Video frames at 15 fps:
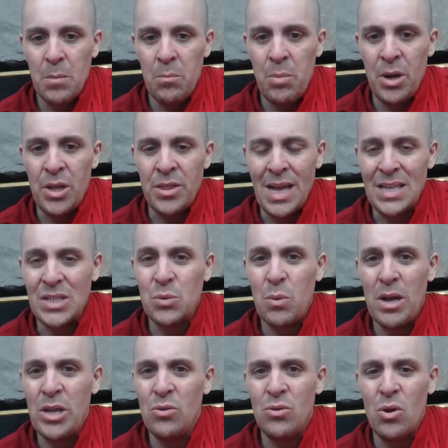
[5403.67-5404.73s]
but that's why
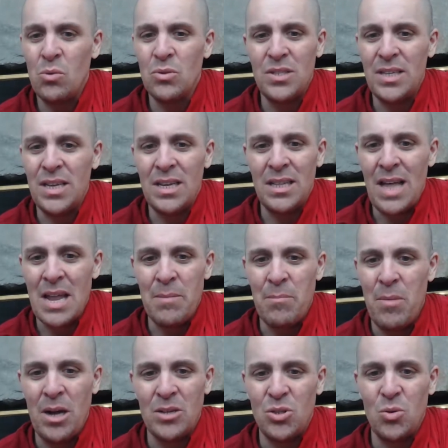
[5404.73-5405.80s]
you don't see a lot of
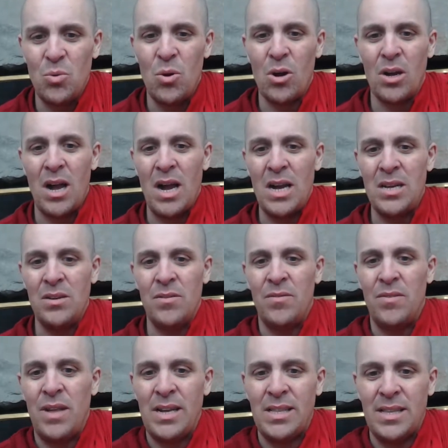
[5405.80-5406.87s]
monks who are kind of
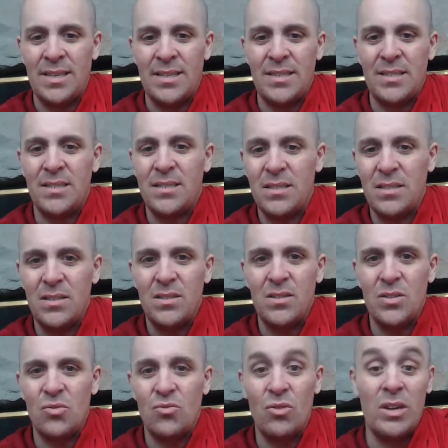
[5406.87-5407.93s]
like this
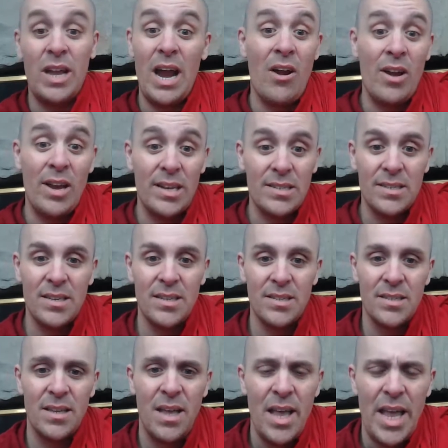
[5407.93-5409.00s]

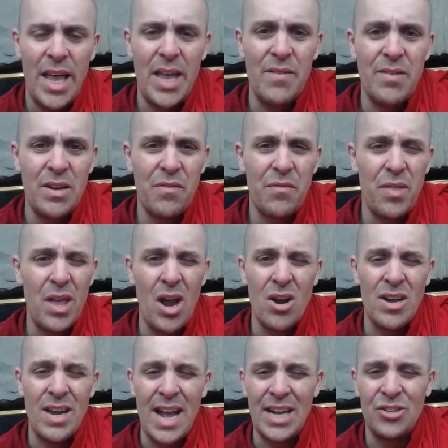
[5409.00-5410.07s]
gregariousness. Even if they
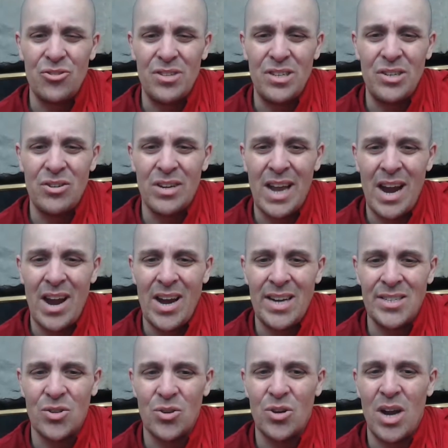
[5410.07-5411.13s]
are naturally
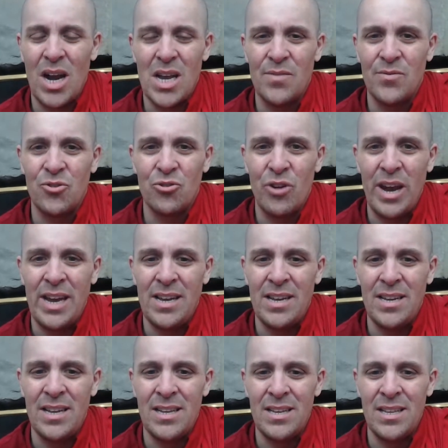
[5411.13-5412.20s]
gregarious, they're kind of
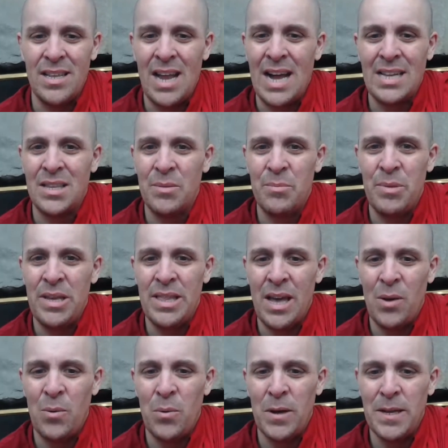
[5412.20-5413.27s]
trained not to be
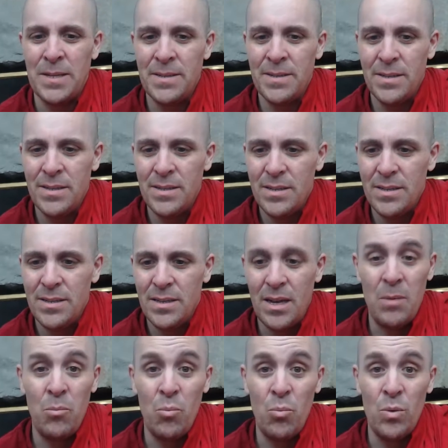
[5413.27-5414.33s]
that way
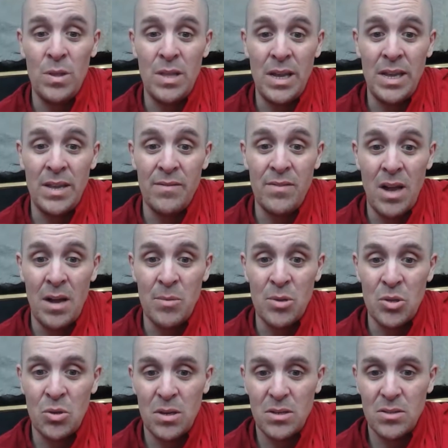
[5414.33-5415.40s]
when they give Dhamma
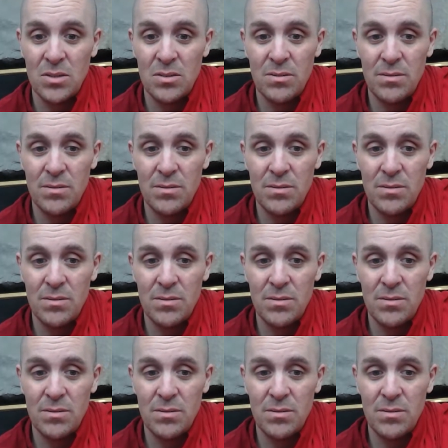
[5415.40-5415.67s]
talks.